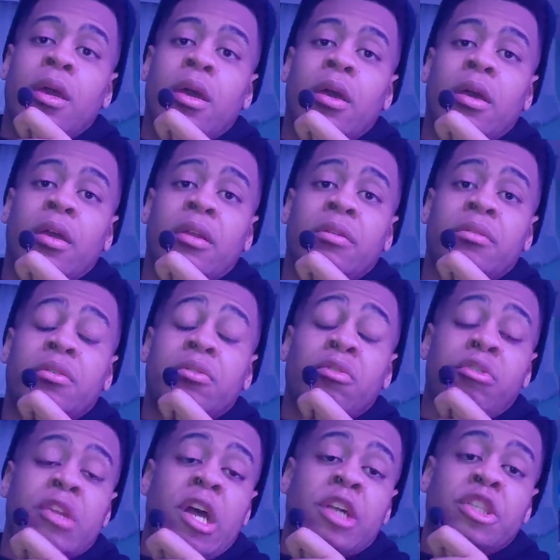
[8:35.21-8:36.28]
And, you
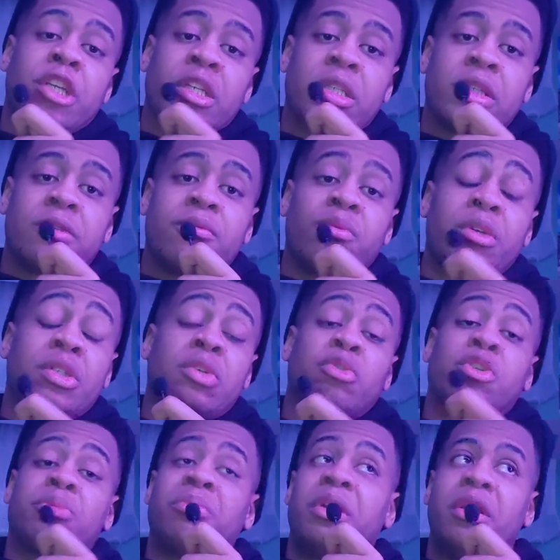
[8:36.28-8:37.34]
know, not just with
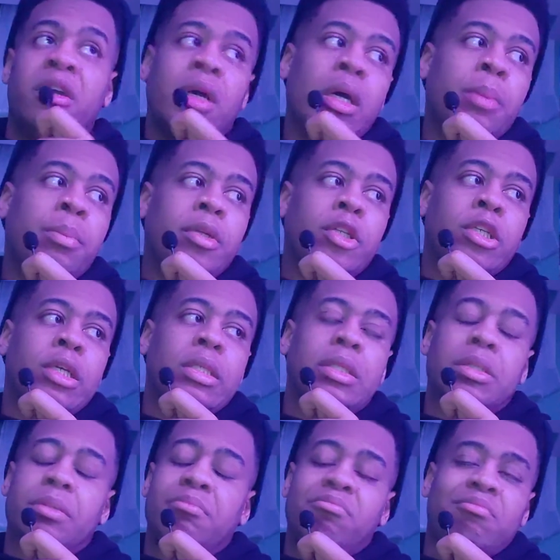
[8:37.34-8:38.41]
social media, but
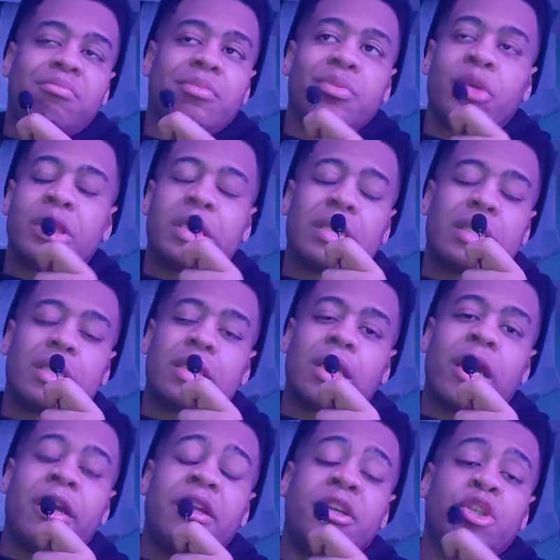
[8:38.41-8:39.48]
just with the
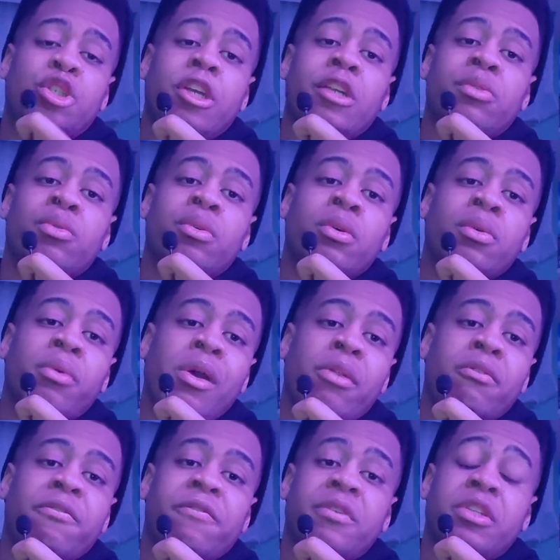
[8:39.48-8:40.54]
society in general,
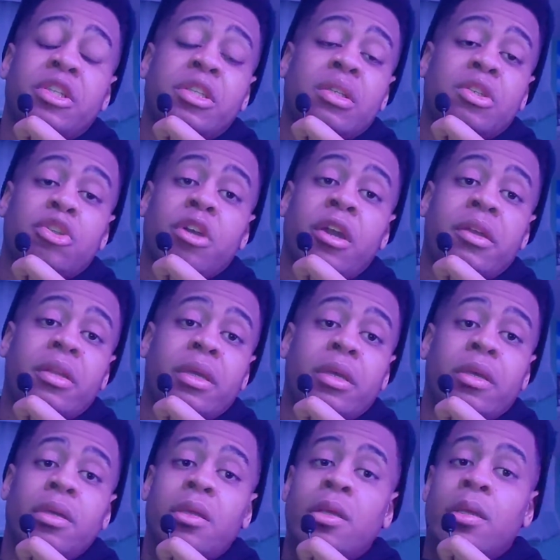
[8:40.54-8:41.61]
whether it's trying
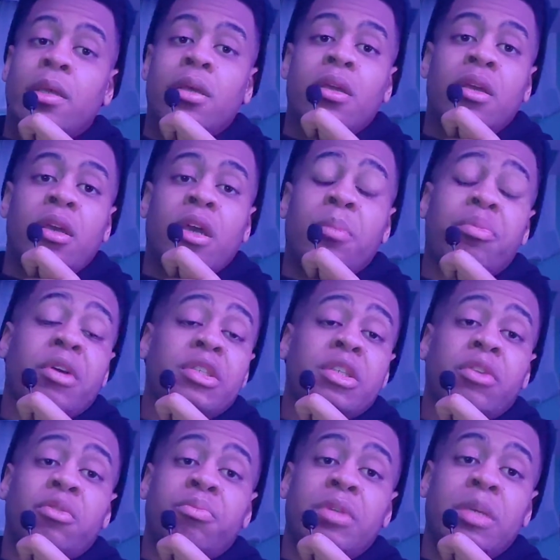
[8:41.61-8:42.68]
to impress
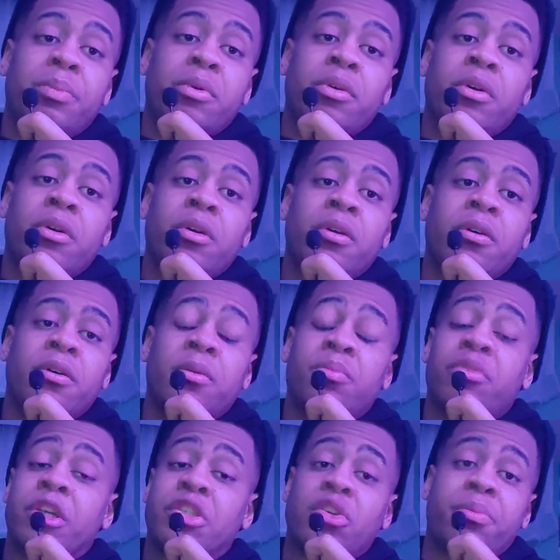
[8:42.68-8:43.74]
other people,
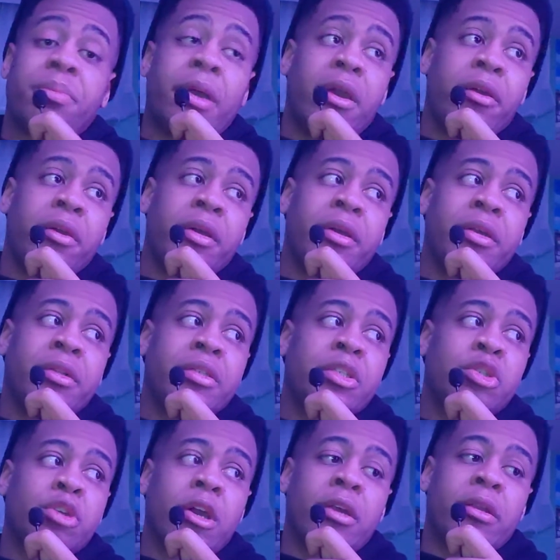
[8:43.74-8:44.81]
impress your parents,
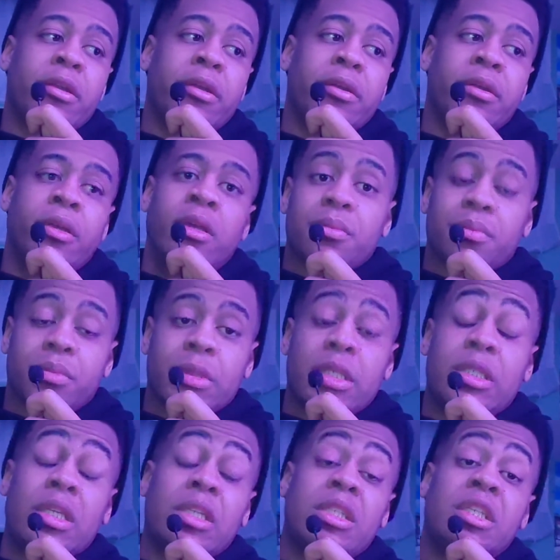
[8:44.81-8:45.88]
trying to
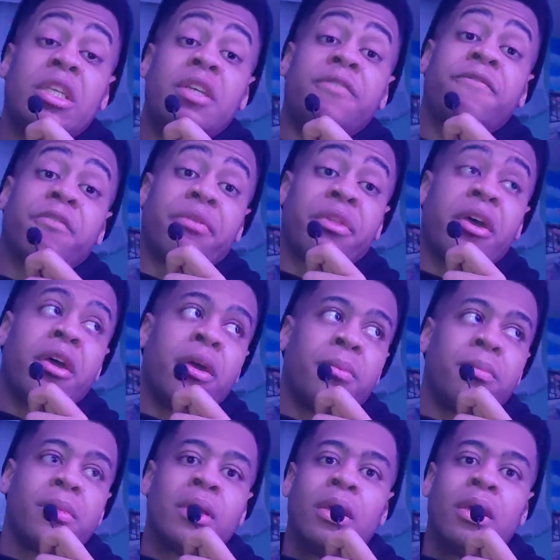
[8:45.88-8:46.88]
succeed for them.